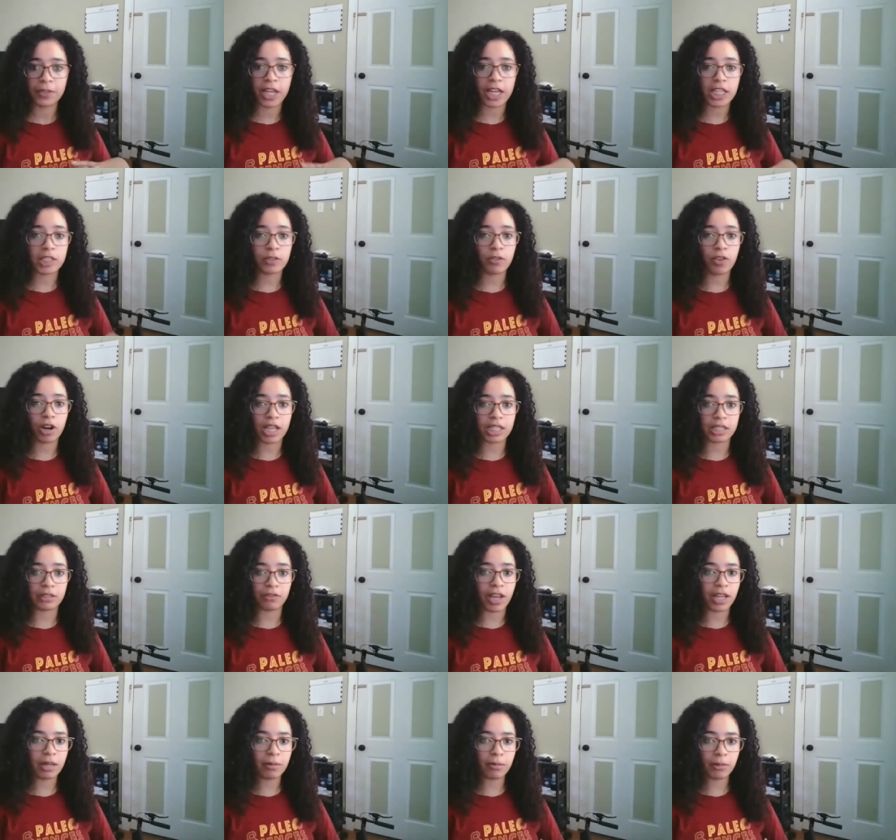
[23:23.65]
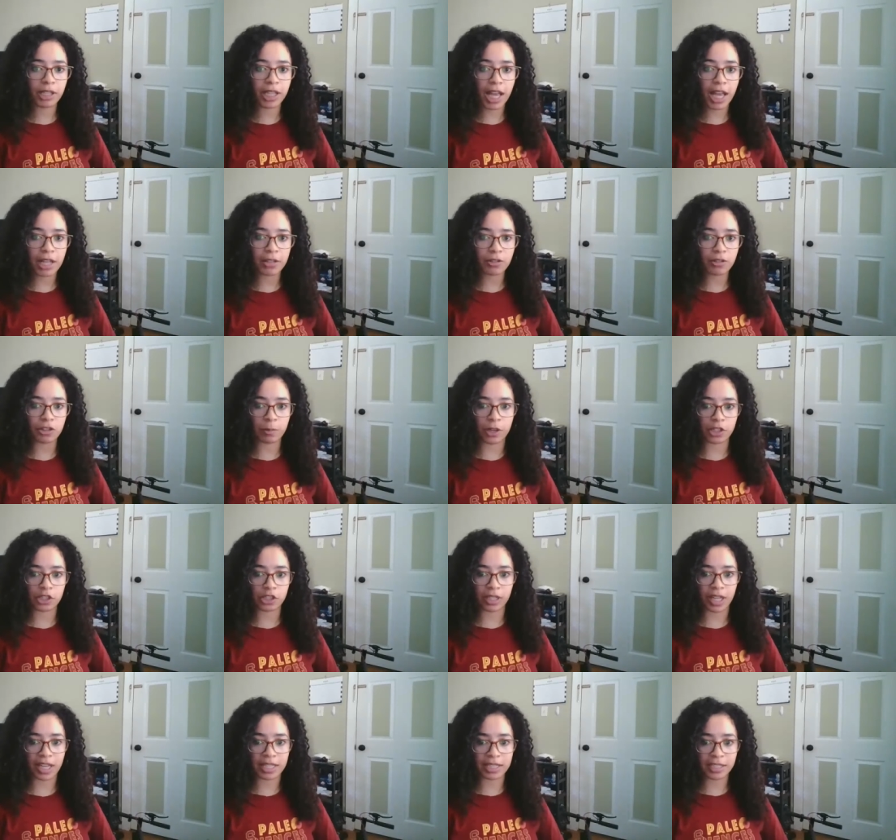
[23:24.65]
As far as venom glands or
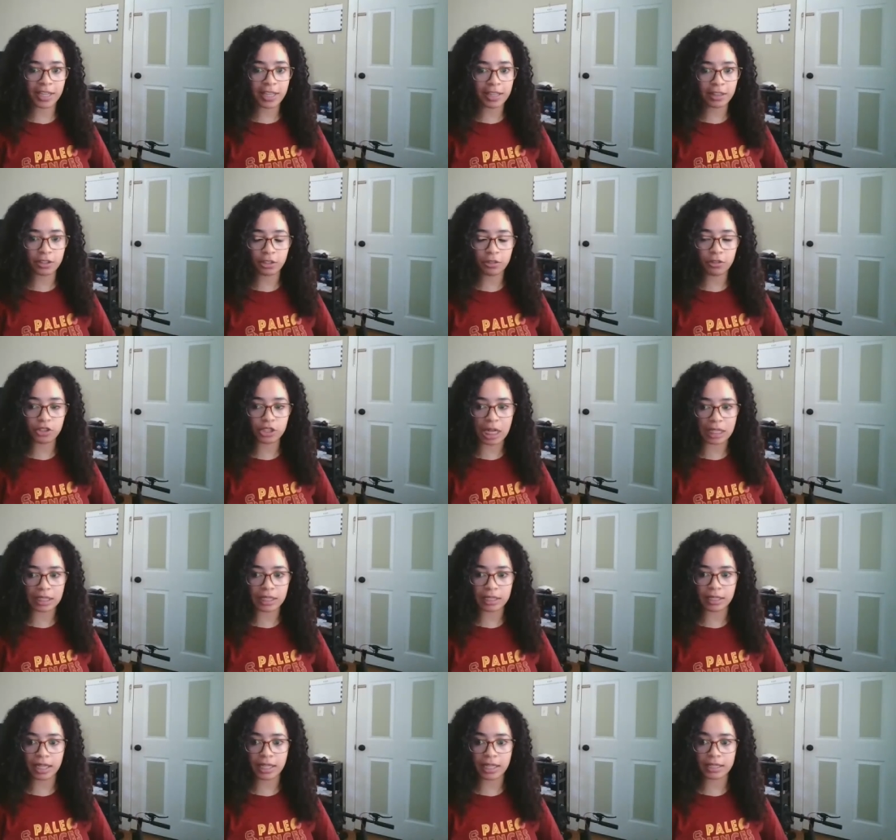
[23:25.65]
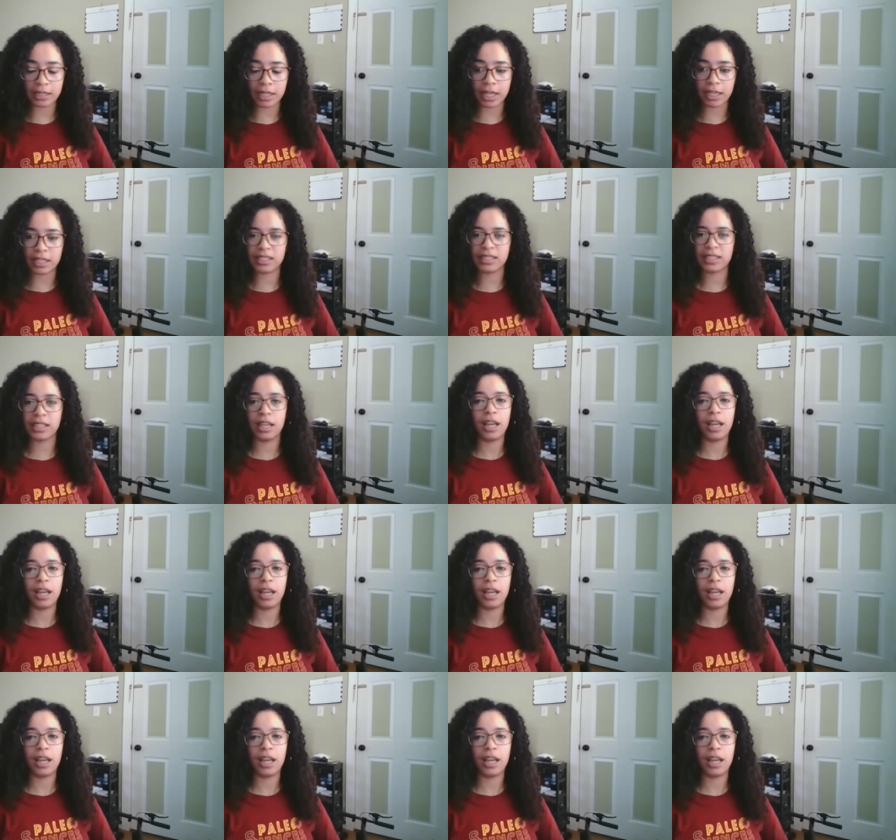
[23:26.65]
specialized teeth to inject it like snakes,